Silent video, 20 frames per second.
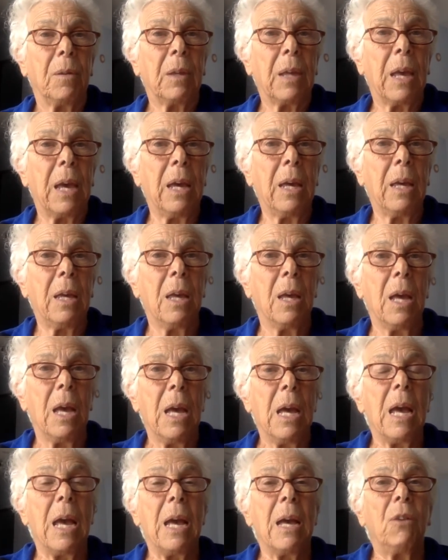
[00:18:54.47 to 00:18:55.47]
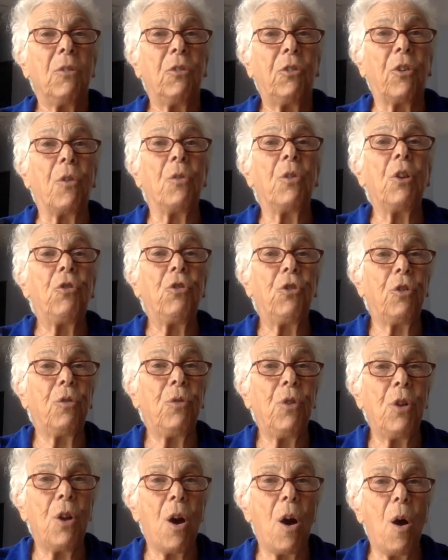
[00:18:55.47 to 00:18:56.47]
Okay? So that you
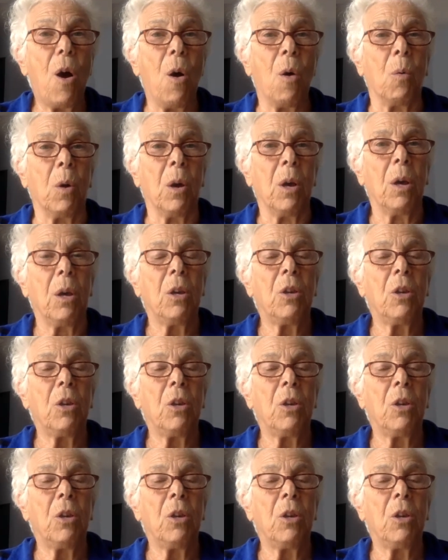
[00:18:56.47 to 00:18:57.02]
know,